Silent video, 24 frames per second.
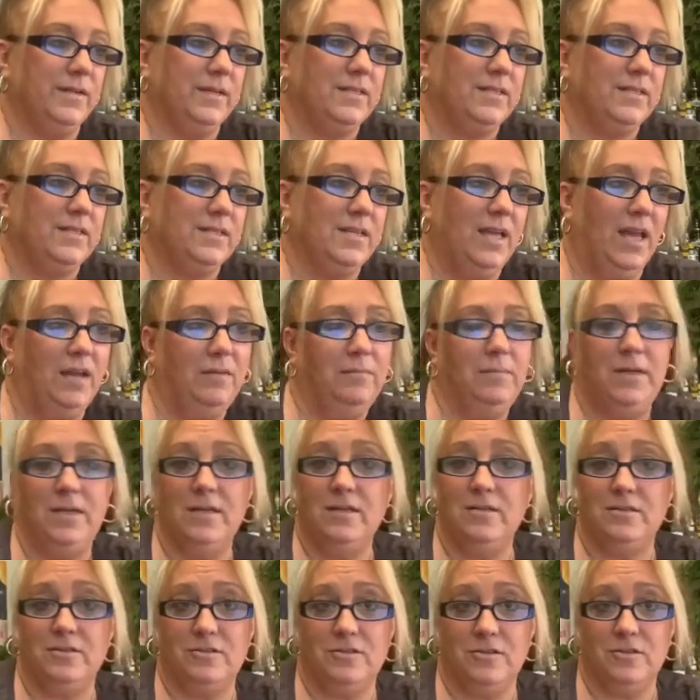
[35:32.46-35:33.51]
it's 10
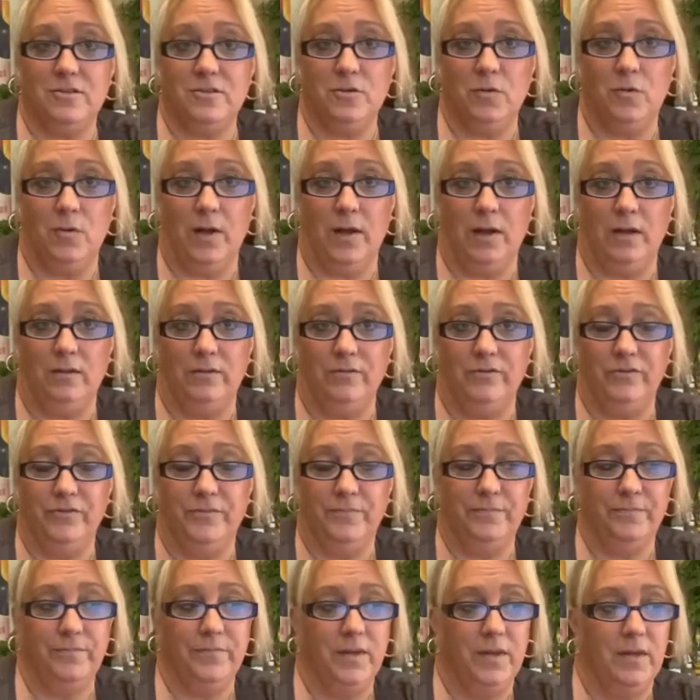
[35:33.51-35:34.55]
minutes to 12
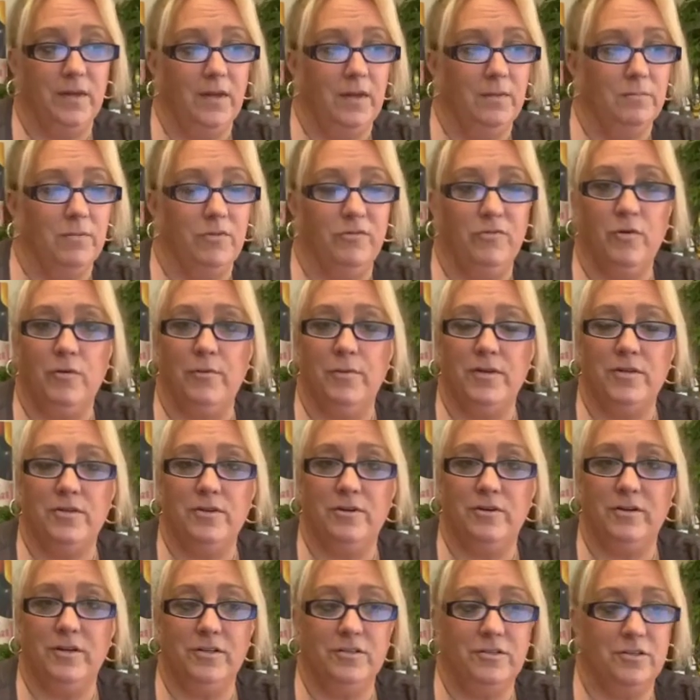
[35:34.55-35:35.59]
before we
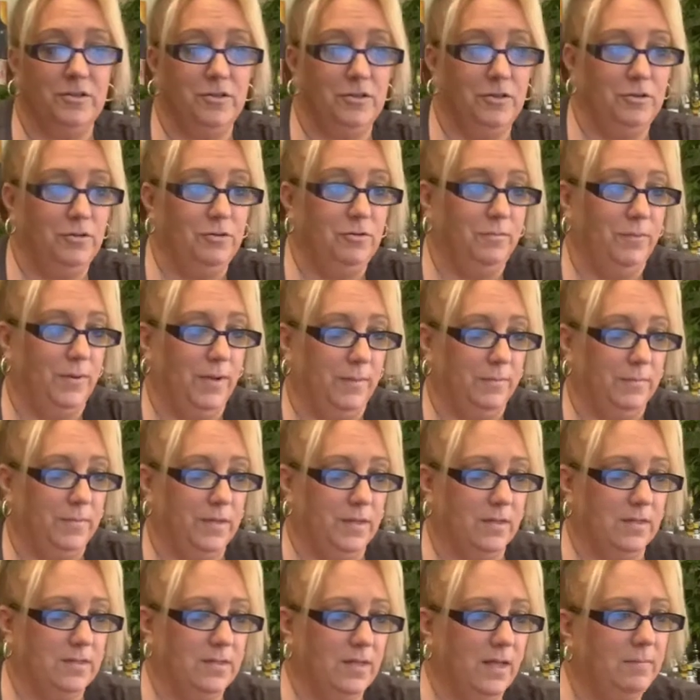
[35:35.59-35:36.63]
turn into noon
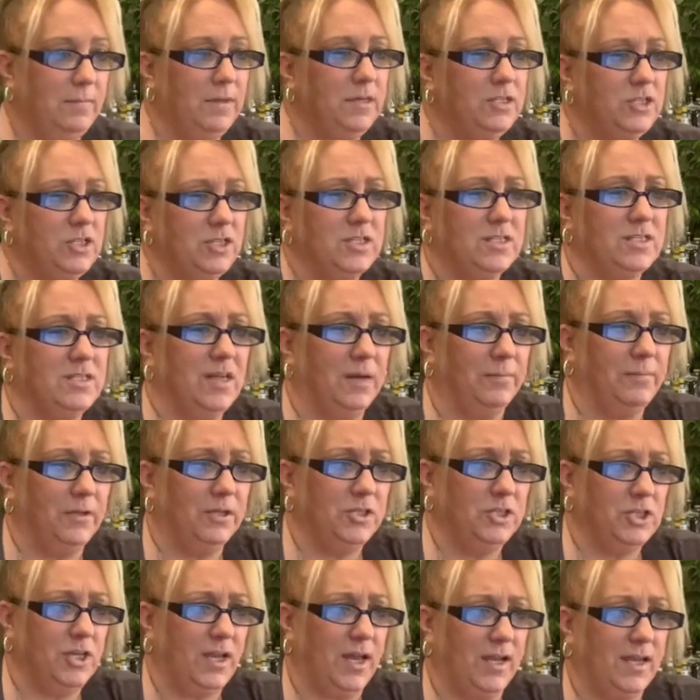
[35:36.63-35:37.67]
pumpkins. Let me just
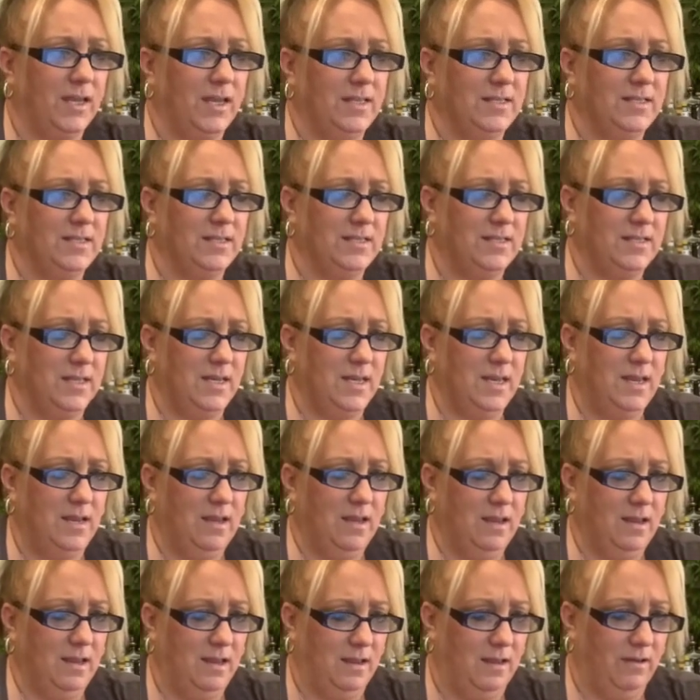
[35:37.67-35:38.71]
double check and
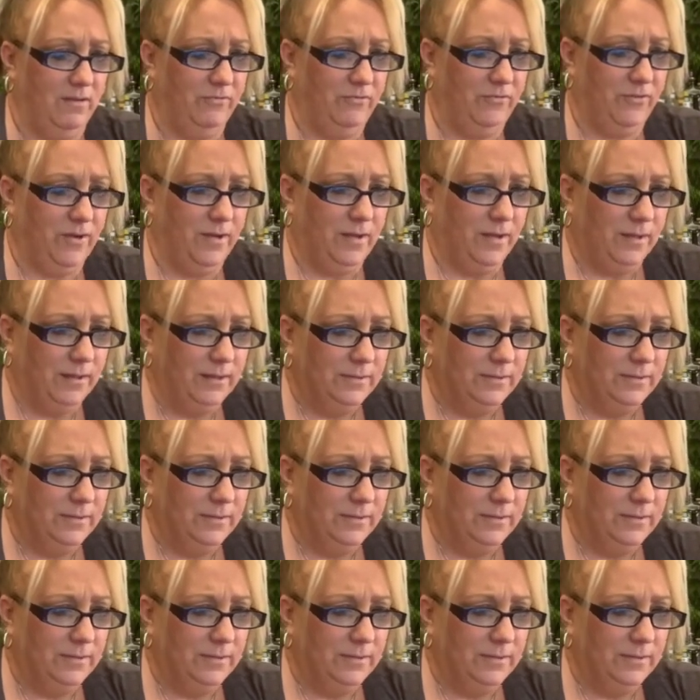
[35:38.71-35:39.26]
see if